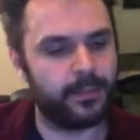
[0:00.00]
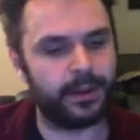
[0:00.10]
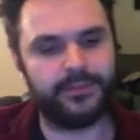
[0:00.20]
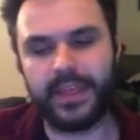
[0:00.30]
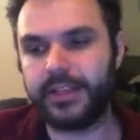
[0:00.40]

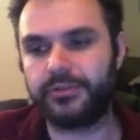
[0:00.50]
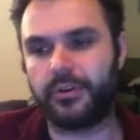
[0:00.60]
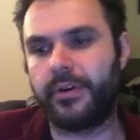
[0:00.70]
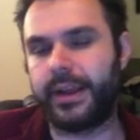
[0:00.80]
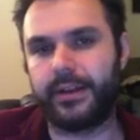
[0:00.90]
But if they're
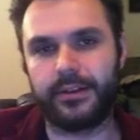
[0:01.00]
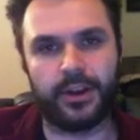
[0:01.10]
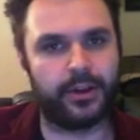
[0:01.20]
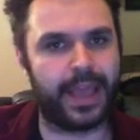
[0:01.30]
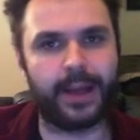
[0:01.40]
drawing,
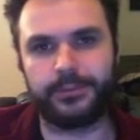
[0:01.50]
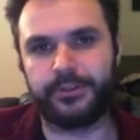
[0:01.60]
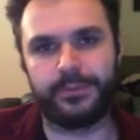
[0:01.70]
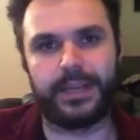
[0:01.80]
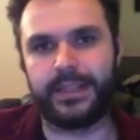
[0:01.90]

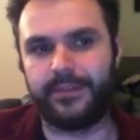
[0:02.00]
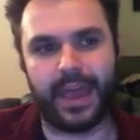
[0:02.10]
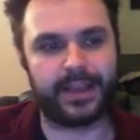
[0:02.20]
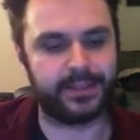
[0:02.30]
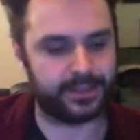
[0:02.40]
capture objective
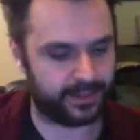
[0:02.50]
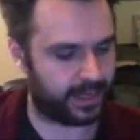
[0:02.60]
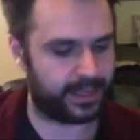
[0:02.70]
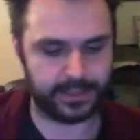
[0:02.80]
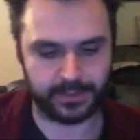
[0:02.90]
X,
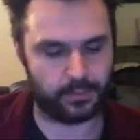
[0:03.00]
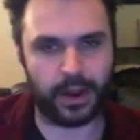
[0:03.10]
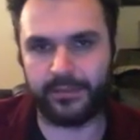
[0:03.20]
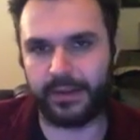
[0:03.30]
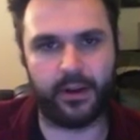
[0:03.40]
that is
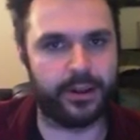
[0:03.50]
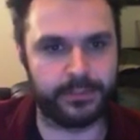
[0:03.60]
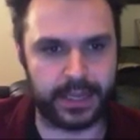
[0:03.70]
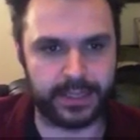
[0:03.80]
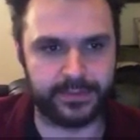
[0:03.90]
one of their own
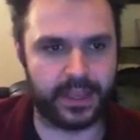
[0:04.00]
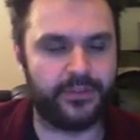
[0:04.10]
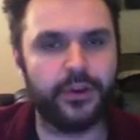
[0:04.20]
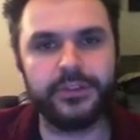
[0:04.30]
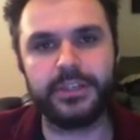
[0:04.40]
objectives,
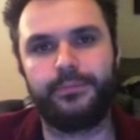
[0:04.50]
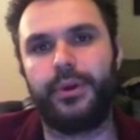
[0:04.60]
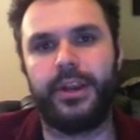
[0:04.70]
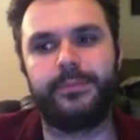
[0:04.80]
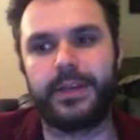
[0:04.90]
if you've just
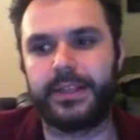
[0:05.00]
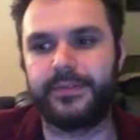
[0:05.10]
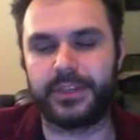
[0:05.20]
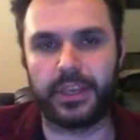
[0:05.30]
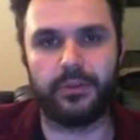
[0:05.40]
put an
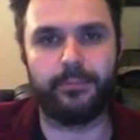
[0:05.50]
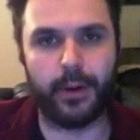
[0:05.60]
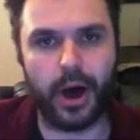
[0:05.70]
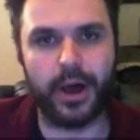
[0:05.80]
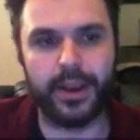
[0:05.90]
objective secured
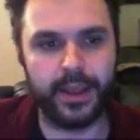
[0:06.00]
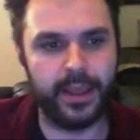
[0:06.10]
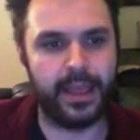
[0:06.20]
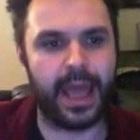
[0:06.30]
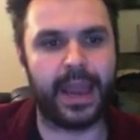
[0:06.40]
pod
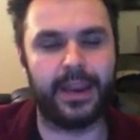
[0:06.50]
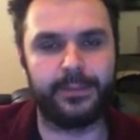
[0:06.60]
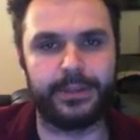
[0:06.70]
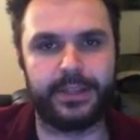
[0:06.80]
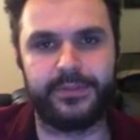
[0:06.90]
and an
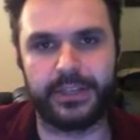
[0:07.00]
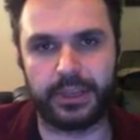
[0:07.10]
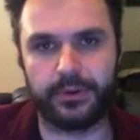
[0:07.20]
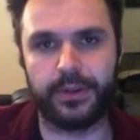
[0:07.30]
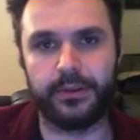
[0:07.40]
objective
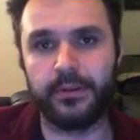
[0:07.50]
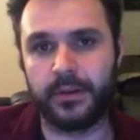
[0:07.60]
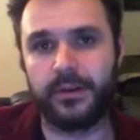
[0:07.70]
secured